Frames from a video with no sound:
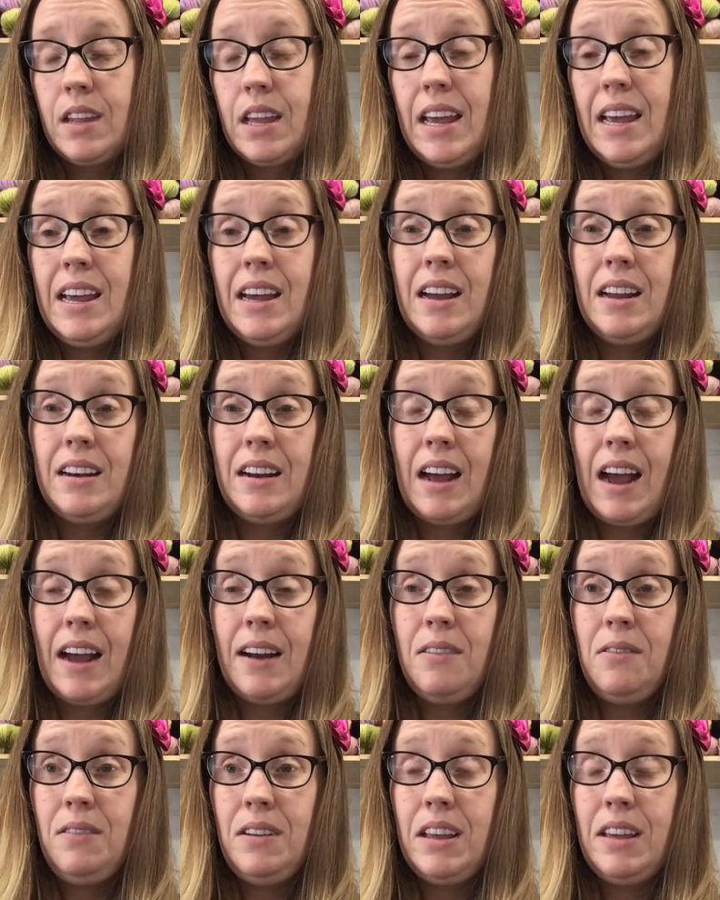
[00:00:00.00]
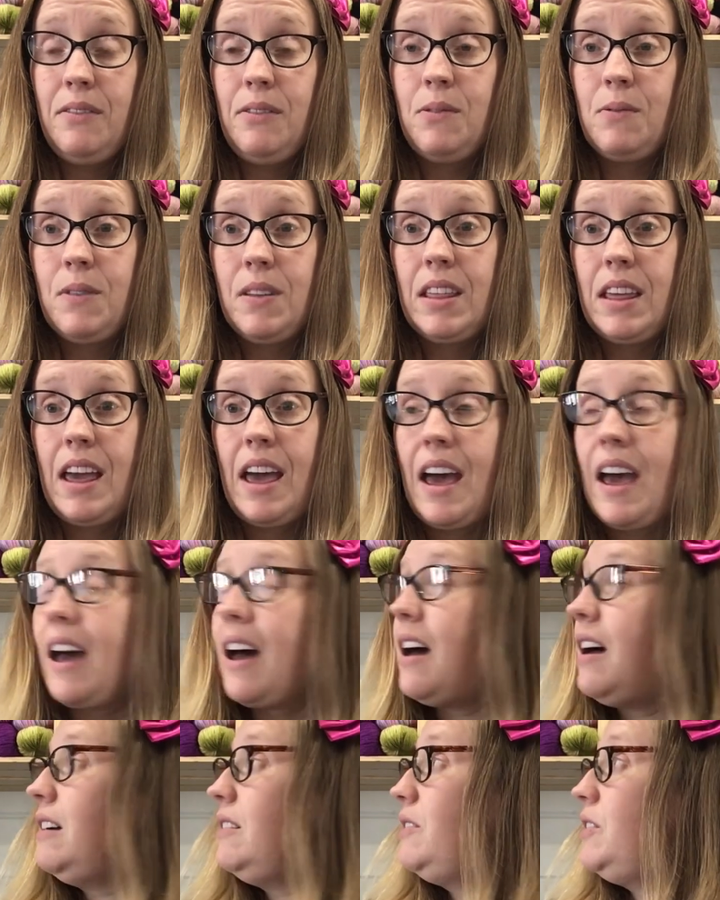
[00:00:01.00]
And I don't even really
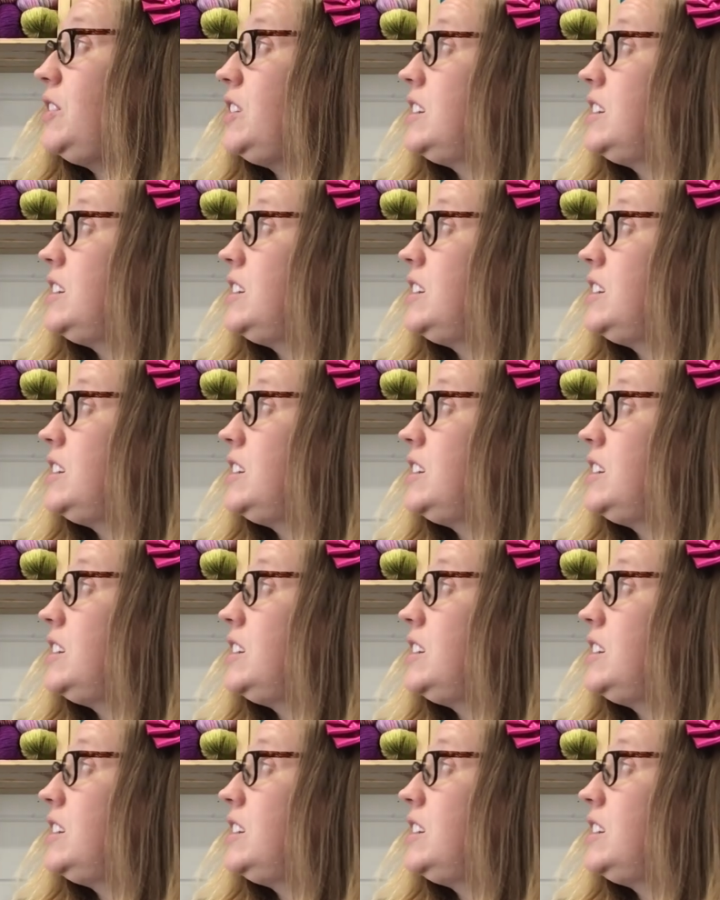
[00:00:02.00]
have,